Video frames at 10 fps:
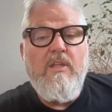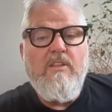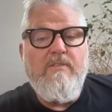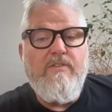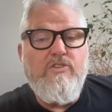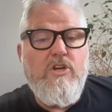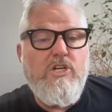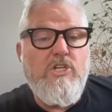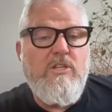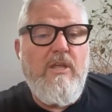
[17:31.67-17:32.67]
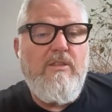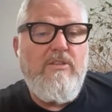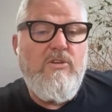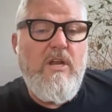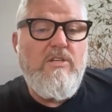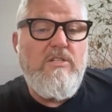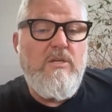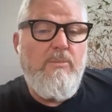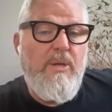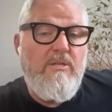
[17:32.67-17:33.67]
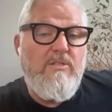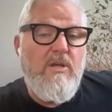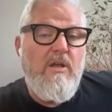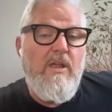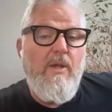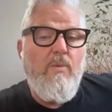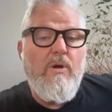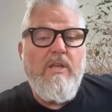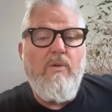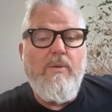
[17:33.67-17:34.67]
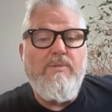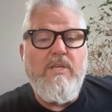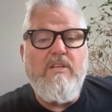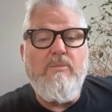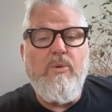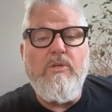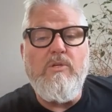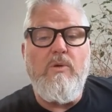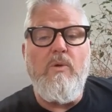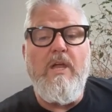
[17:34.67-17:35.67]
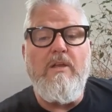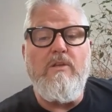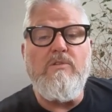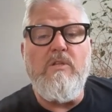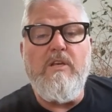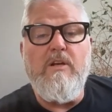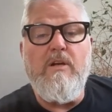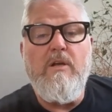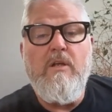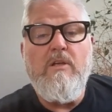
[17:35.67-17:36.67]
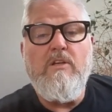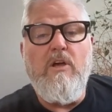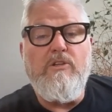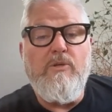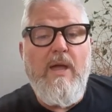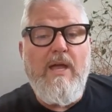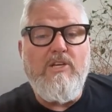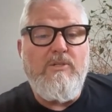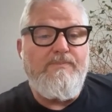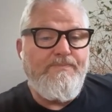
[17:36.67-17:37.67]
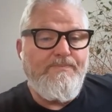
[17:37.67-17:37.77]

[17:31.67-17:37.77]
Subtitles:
the infrastructure that the strategy depends on, a working website to point to, a newsletter, call to action.